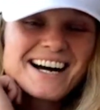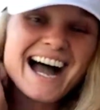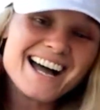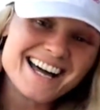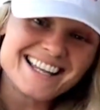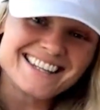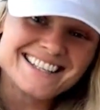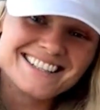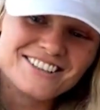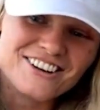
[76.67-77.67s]
I, I
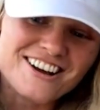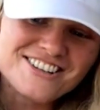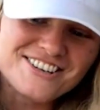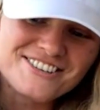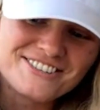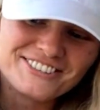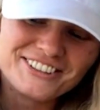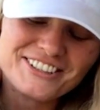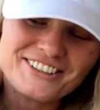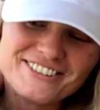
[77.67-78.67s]
think that Grasso,
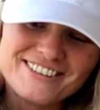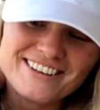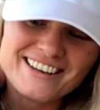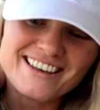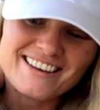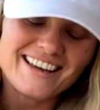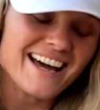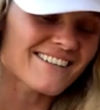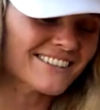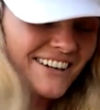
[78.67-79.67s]
you know,
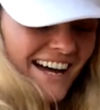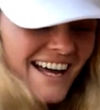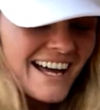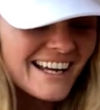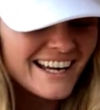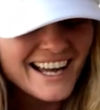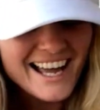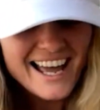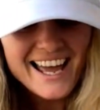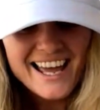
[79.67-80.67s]
I don't know. I, I
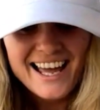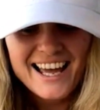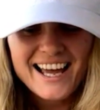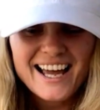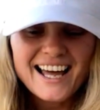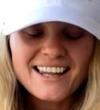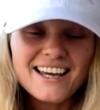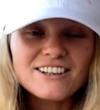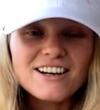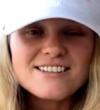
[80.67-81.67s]
I
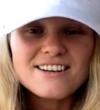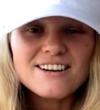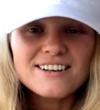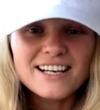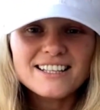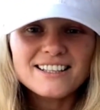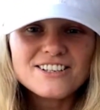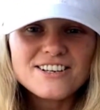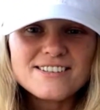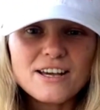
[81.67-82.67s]
like Grasso, and I think that
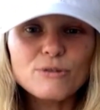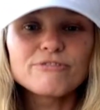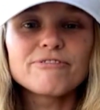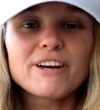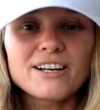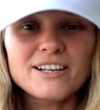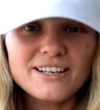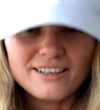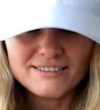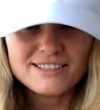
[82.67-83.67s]
she's a
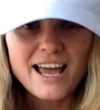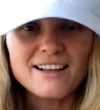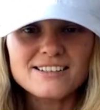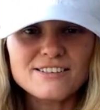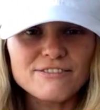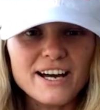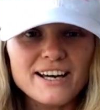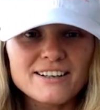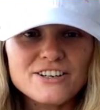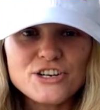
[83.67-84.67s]
very talented
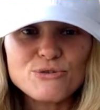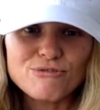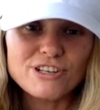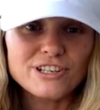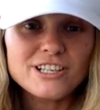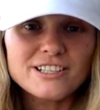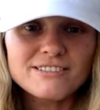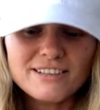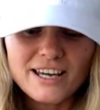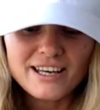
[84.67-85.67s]
fighter, and she's really good,
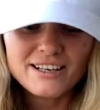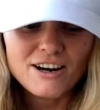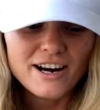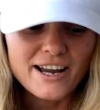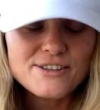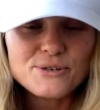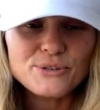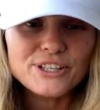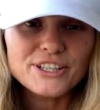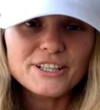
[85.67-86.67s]
and her hands are
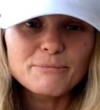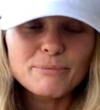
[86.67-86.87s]
really good.